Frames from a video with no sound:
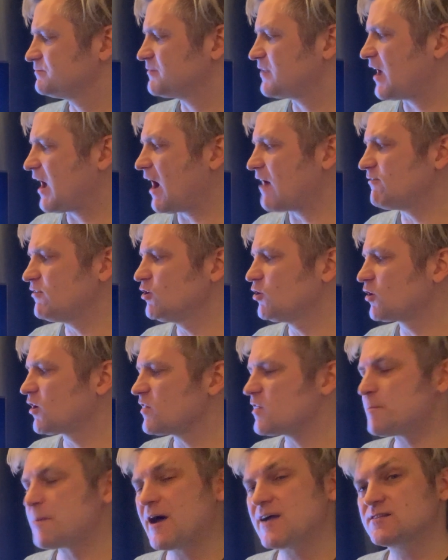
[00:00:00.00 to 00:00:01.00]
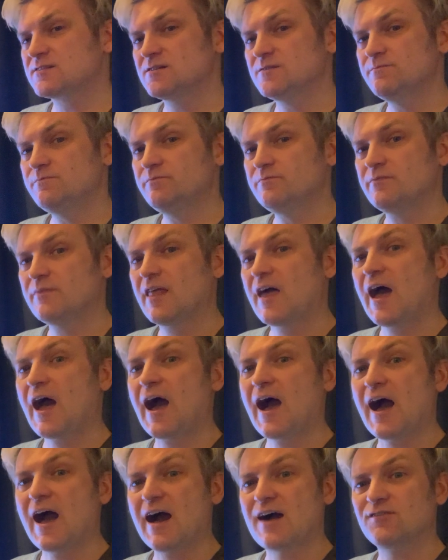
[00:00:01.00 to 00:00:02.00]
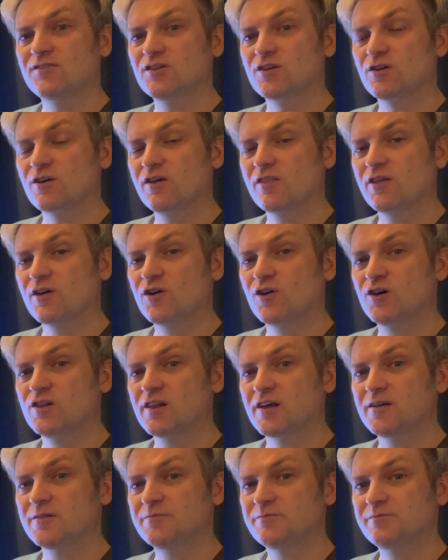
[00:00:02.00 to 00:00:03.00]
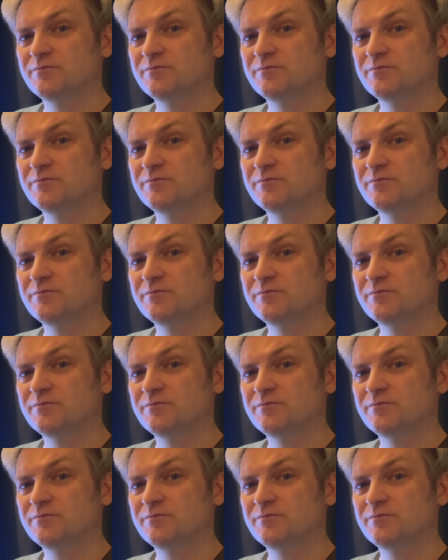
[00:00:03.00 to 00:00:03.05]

Have a look at the pattern, have a look at the colour.